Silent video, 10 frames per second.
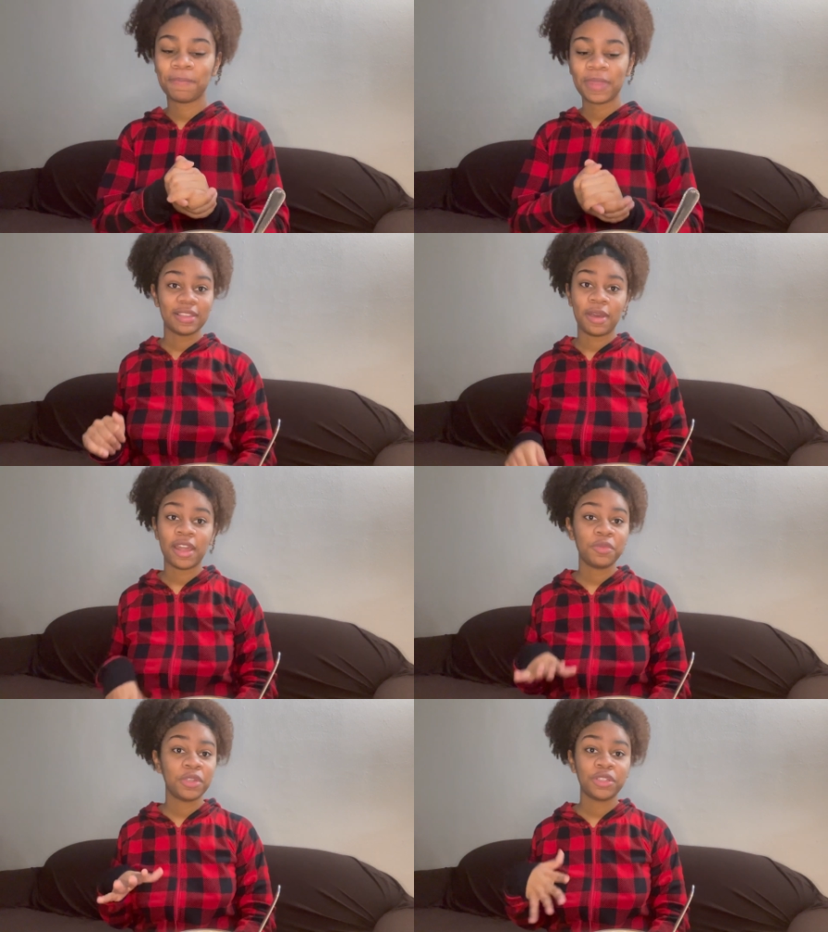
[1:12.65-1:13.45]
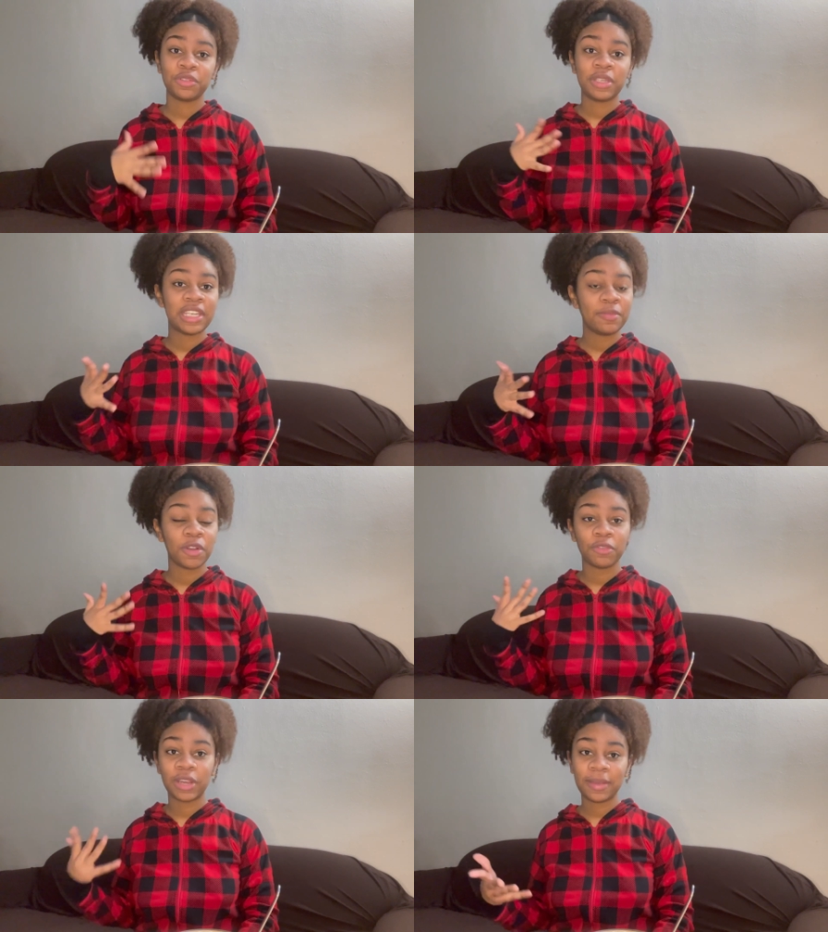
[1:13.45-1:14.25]
So I don't want to do any
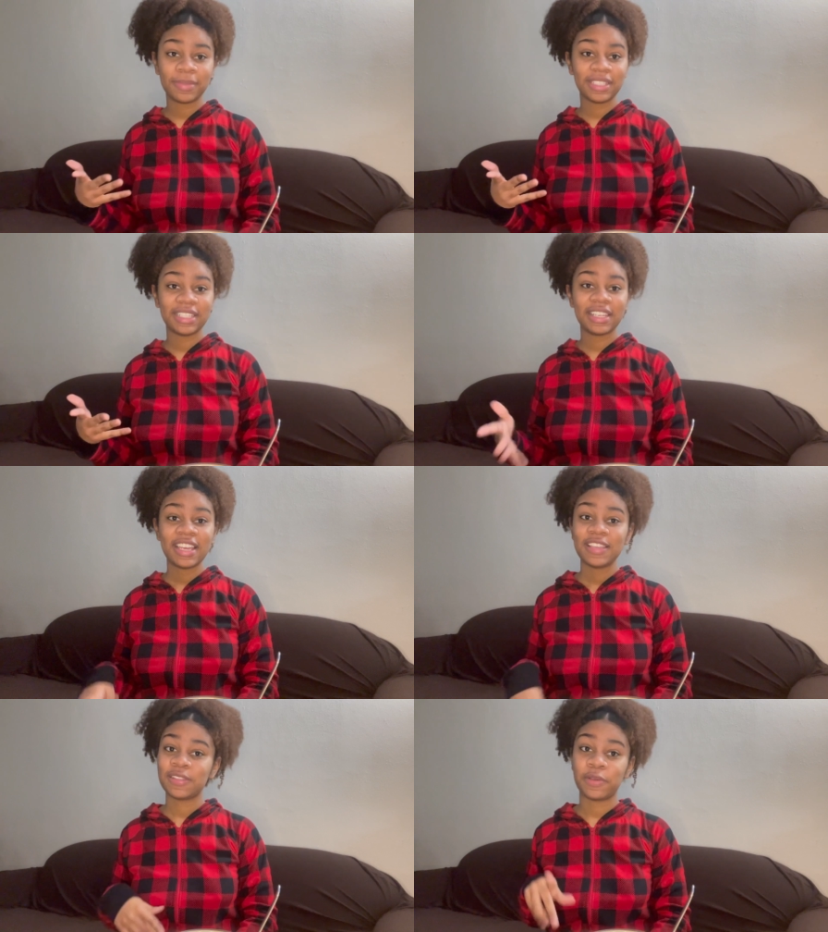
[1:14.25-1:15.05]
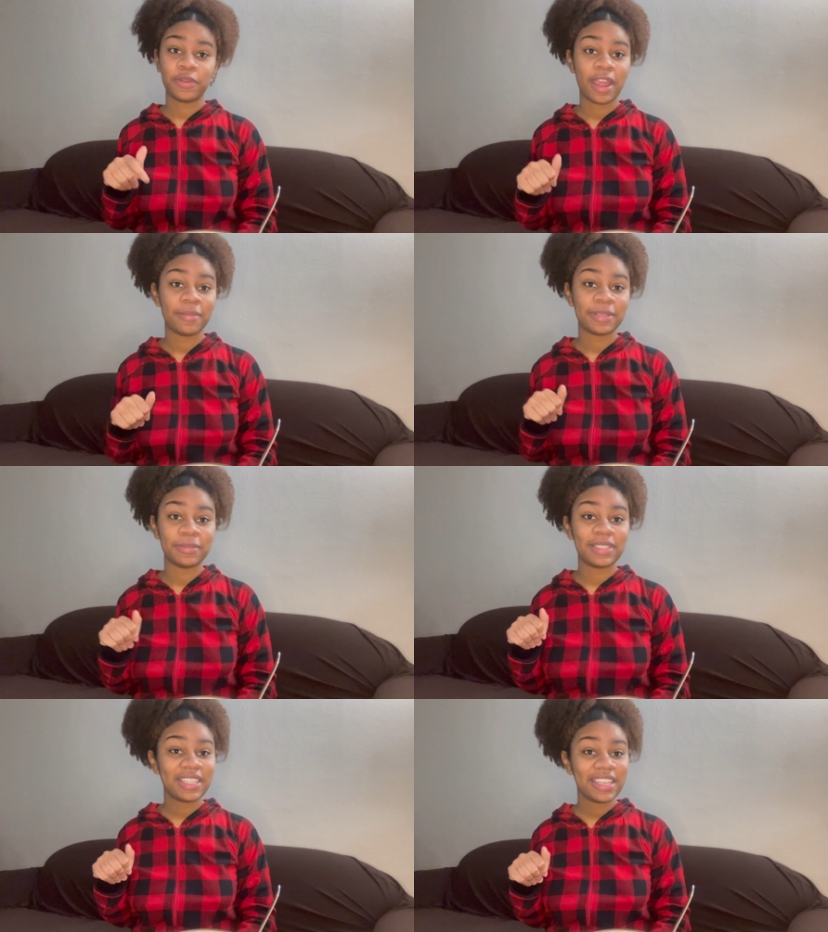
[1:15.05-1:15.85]
more rambling, so grab some
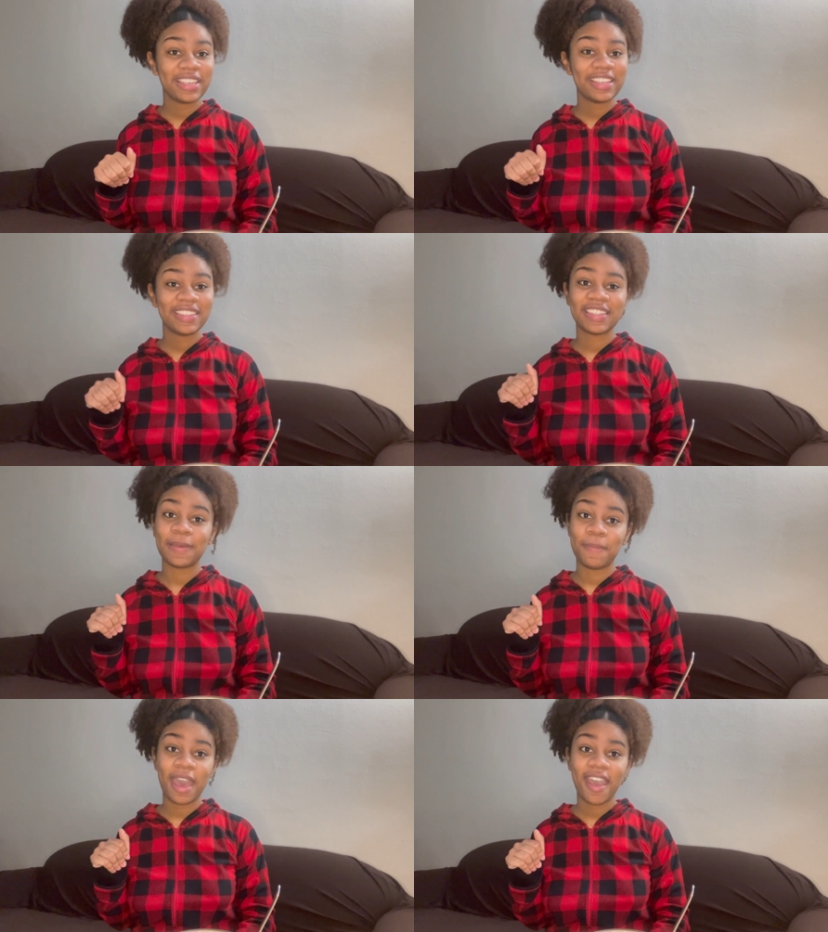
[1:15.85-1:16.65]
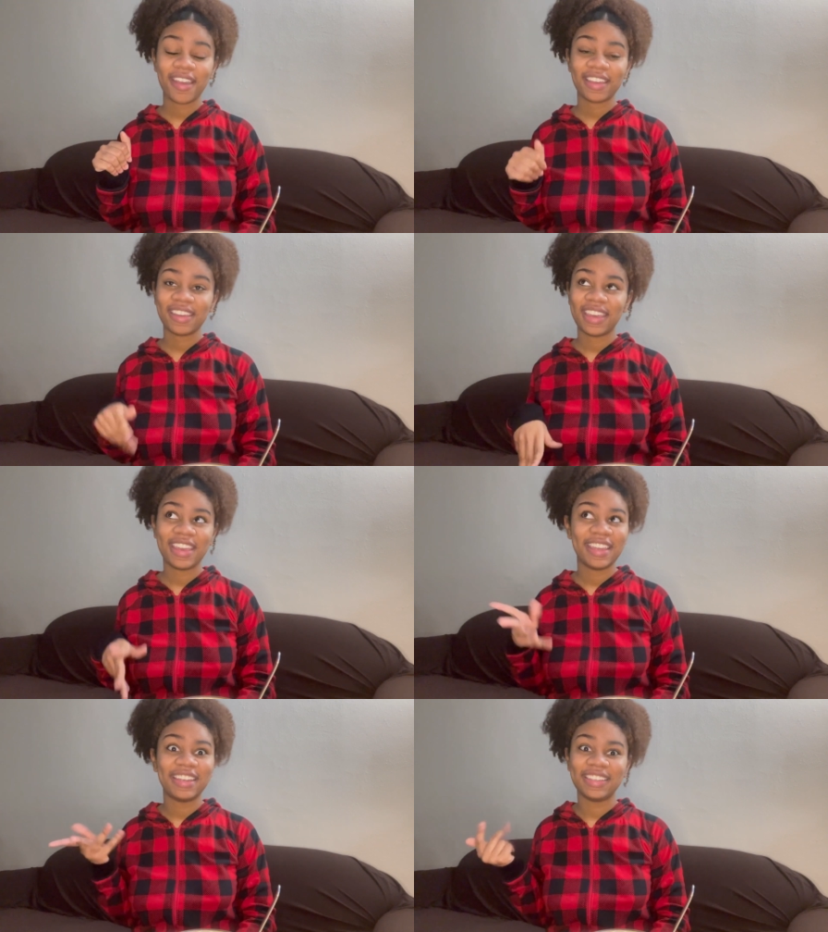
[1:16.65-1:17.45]
tea, sit back,
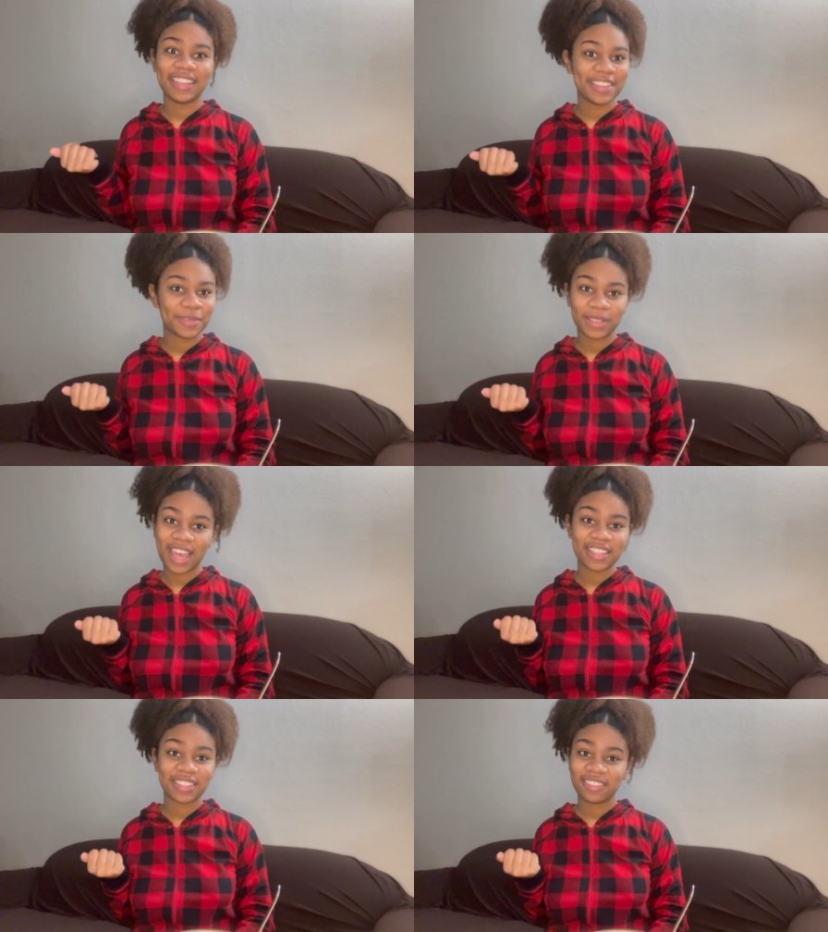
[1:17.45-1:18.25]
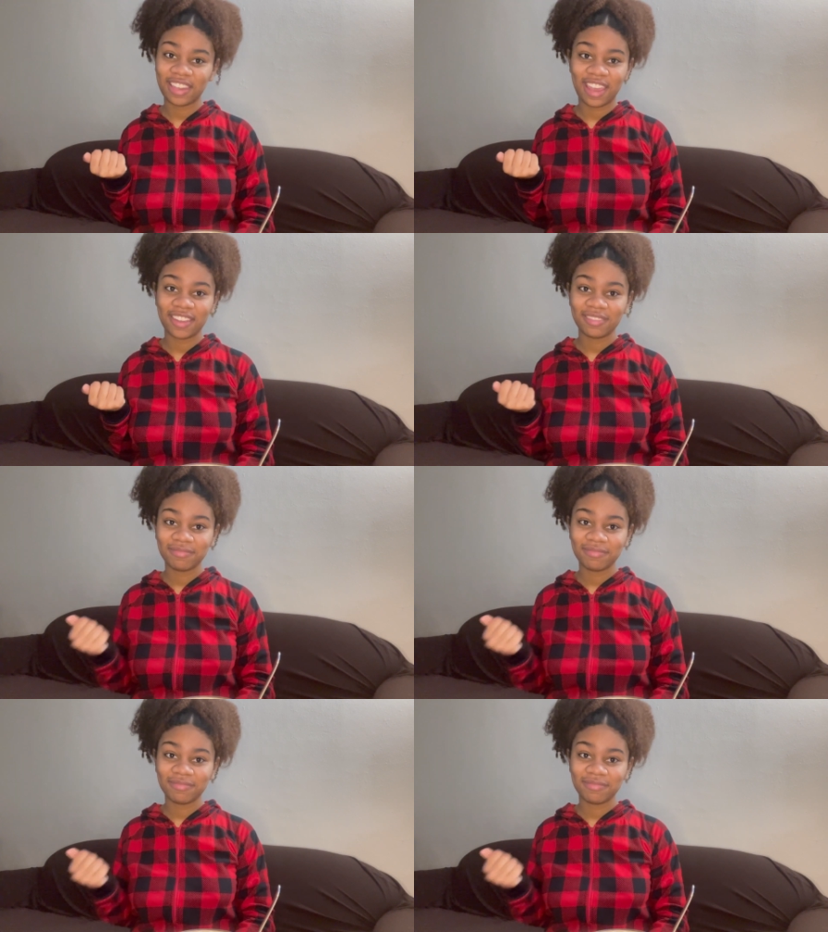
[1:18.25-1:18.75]
and let's relax and chat.